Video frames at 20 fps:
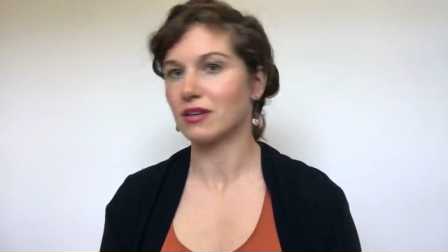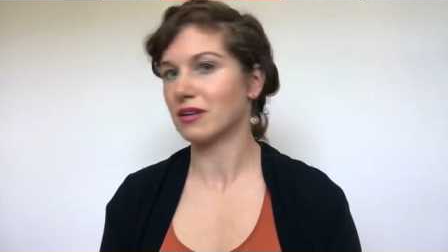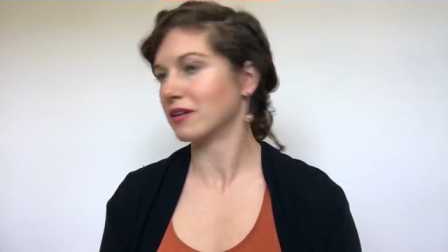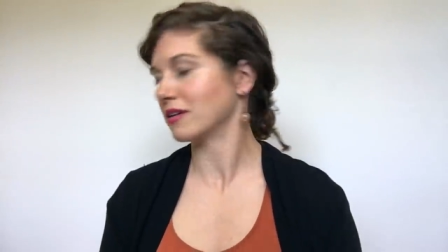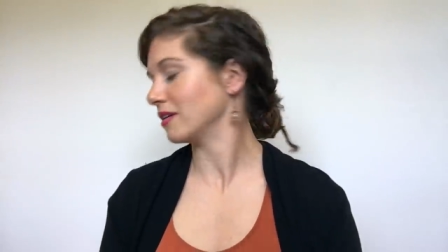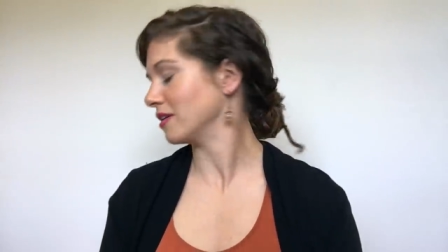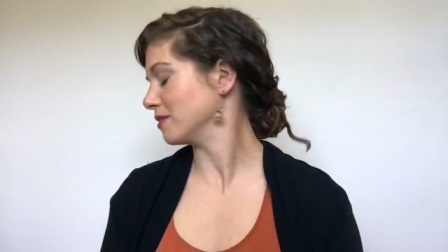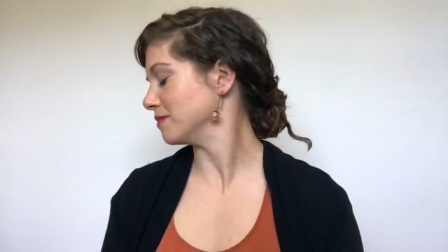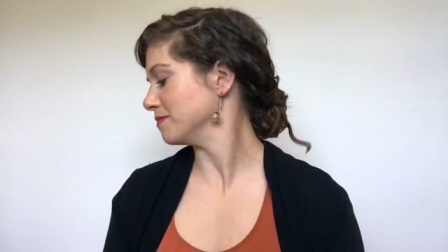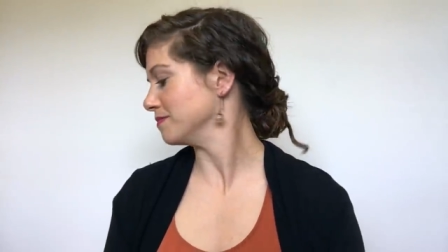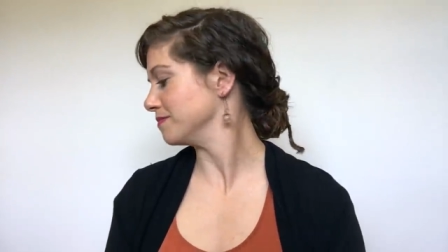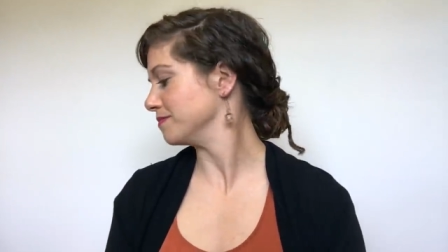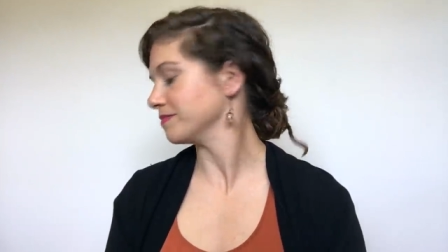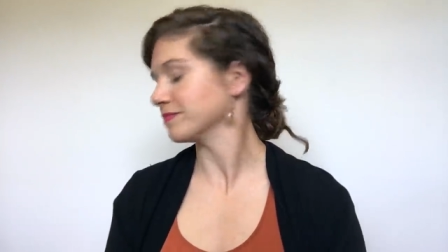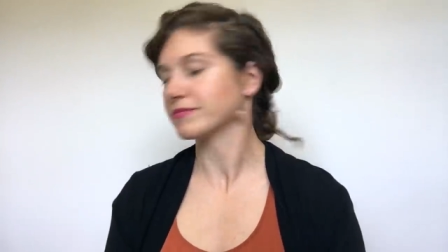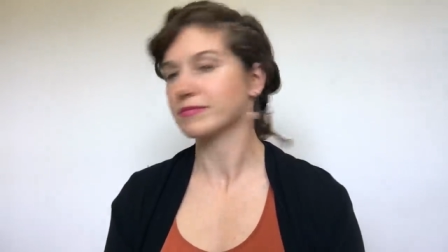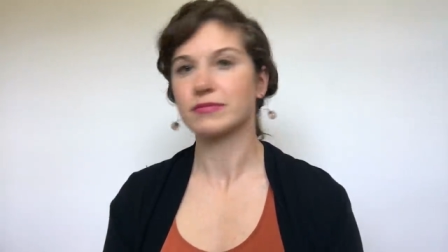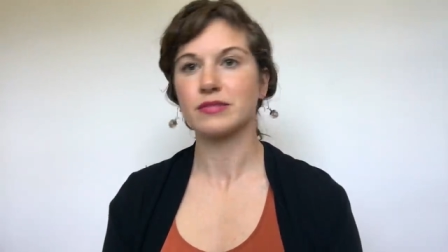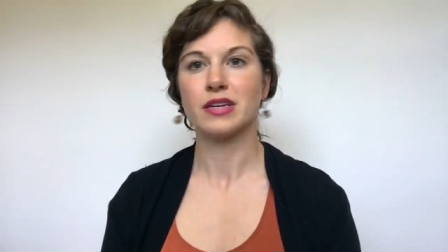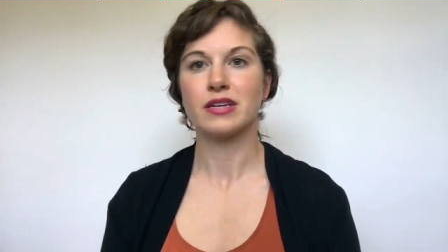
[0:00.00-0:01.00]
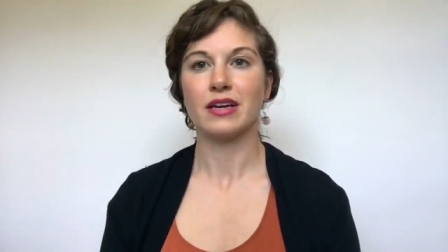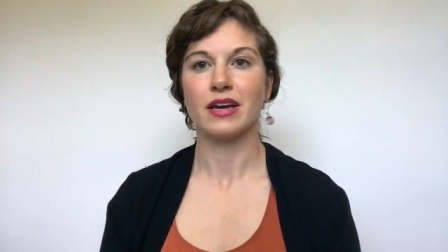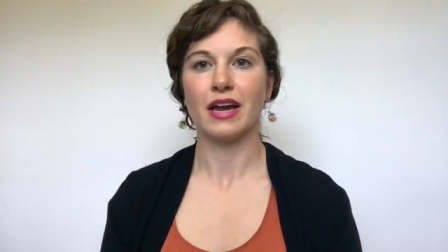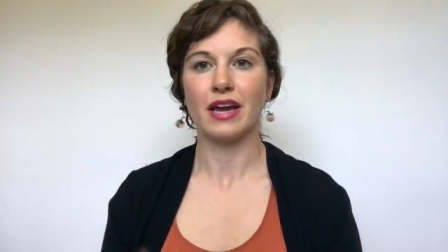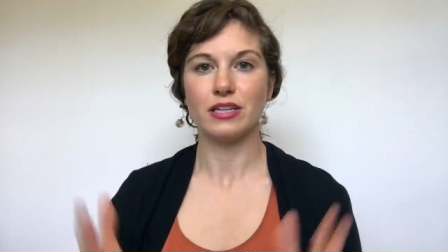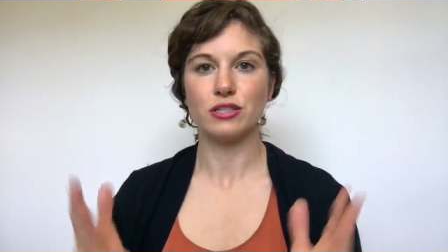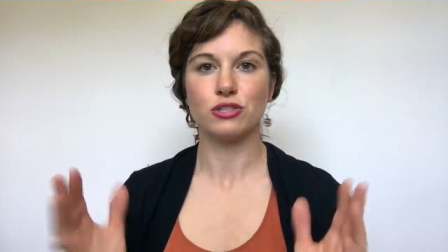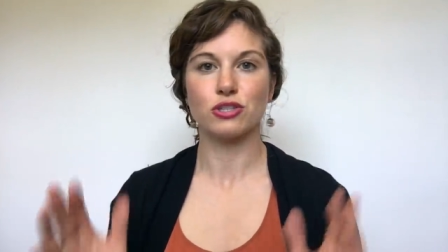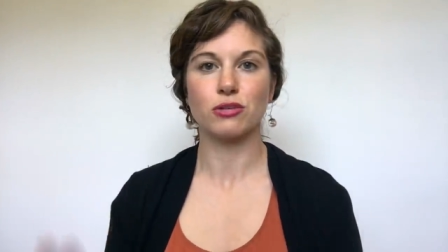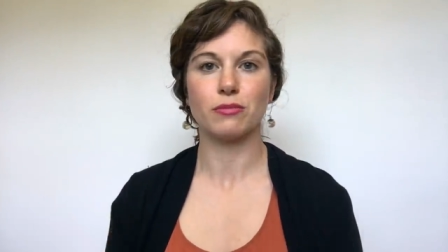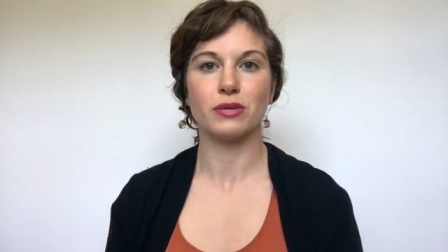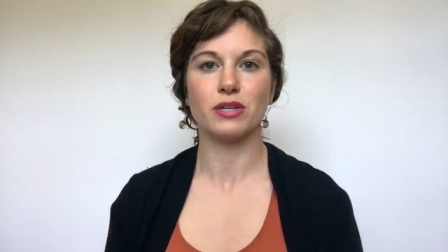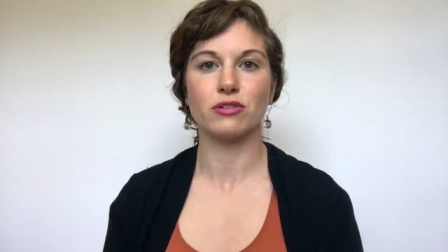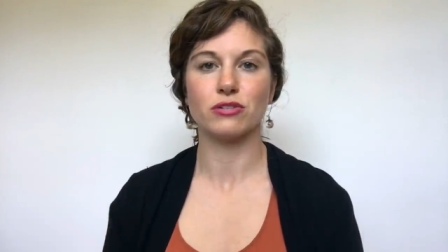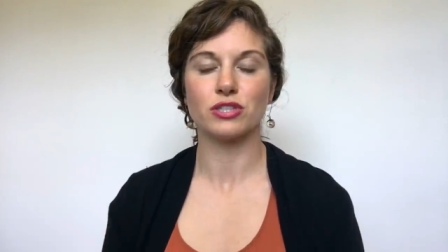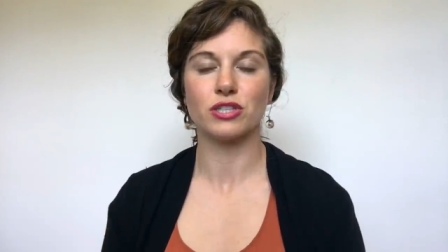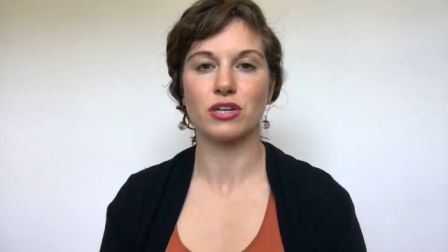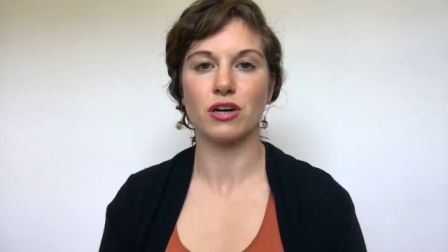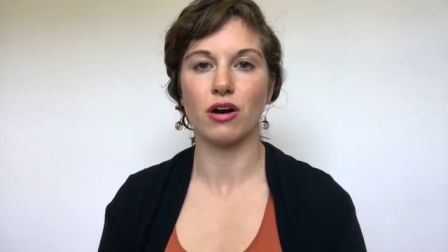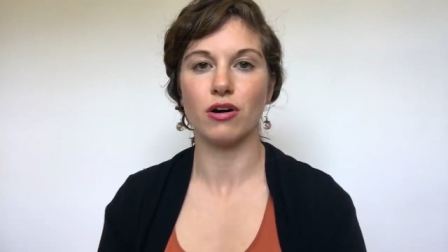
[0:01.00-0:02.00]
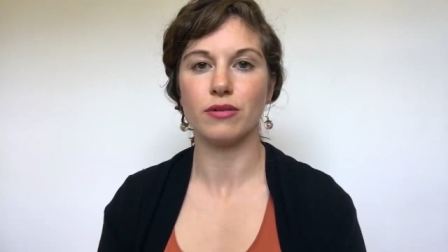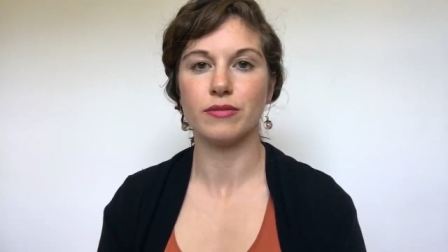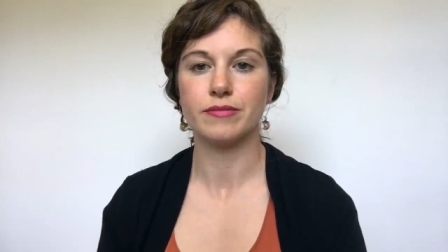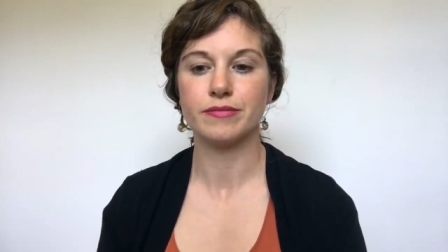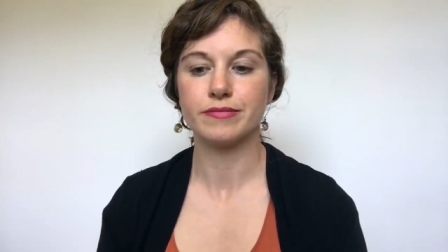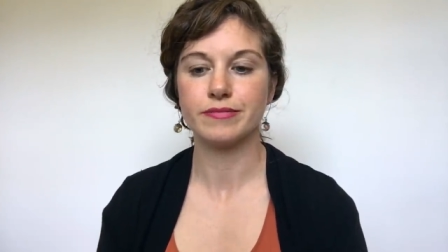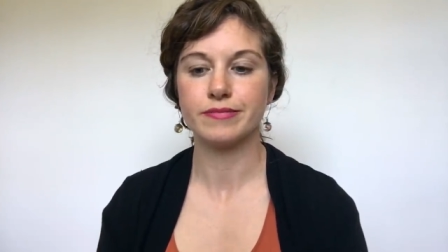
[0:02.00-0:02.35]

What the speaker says: and you should be good to go.